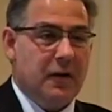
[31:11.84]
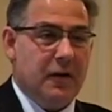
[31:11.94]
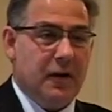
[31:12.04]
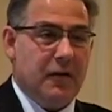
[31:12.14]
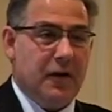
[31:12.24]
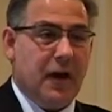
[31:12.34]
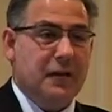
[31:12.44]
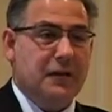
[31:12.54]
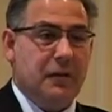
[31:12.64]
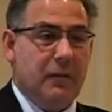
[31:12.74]
the
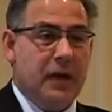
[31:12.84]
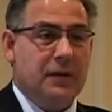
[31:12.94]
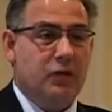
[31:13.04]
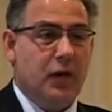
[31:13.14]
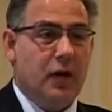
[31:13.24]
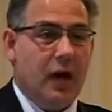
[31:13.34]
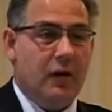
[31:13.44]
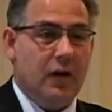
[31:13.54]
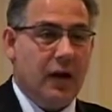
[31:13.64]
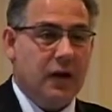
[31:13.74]
instant messaging
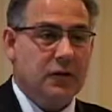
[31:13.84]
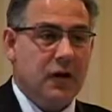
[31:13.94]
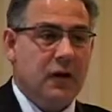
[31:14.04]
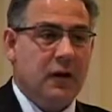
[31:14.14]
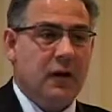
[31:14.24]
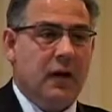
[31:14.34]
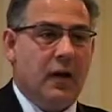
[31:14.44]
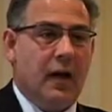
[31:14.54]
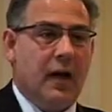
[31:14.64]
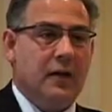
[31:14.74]
and the texting
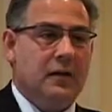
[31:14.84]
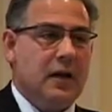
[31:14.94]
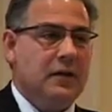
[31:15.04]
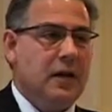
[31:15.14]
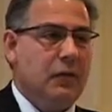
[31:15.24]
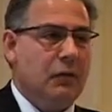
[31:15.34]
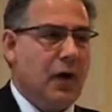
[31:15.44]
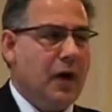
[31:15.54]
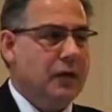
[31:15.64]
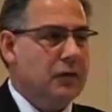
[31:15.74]
has given
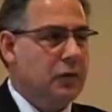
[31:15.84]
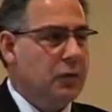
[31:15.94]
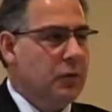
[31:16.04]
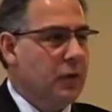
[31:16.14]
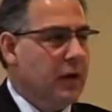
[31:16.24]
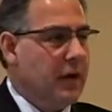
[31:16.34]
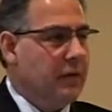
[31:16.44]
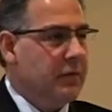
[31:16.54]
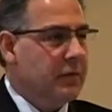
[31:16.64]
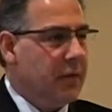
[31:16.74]
rise to what
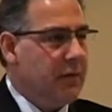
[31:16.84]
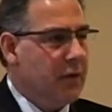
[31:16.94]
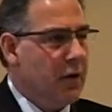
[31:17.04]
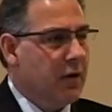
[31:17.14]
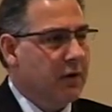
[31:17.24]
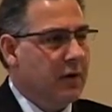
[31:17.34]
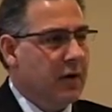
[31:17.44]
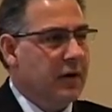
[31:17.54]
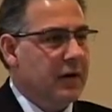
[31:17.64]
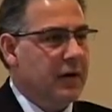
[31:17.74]
I've called
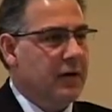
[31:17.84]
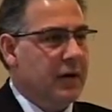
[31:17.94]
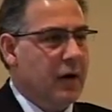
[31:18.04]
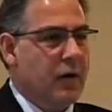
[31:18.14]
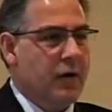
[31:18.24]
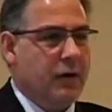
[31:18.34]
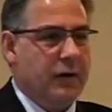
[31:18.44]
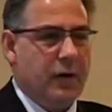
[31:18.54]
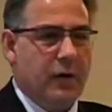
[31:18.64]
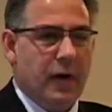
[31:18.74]
in the article
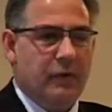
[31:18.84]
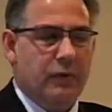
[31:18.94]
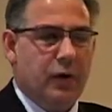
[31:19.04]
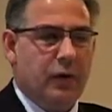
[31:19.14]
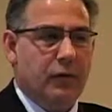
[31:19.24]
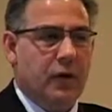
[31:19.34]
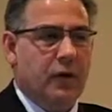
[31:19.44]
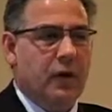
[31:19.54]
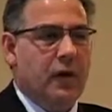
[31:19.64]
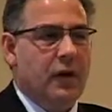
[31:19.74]
that you have in front of you
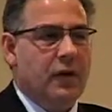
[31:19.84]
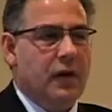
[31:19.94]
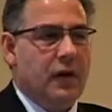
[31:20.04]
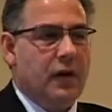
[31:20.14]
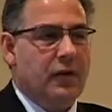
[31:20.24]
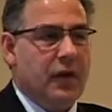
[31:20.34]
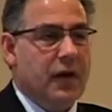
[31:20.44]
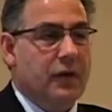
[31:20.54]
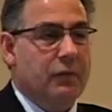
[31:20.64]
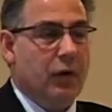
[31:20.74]
the
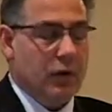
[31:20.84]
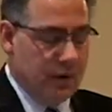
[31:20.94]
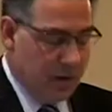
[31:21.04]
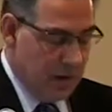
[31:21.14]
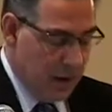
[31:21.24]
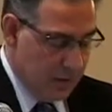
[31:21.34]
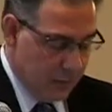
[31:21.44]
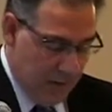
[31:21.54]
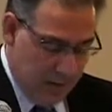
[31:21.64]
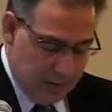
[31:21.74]
inadvertent
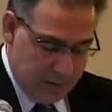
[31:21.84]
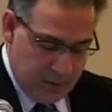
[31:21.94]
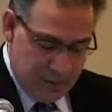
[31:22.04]
contract.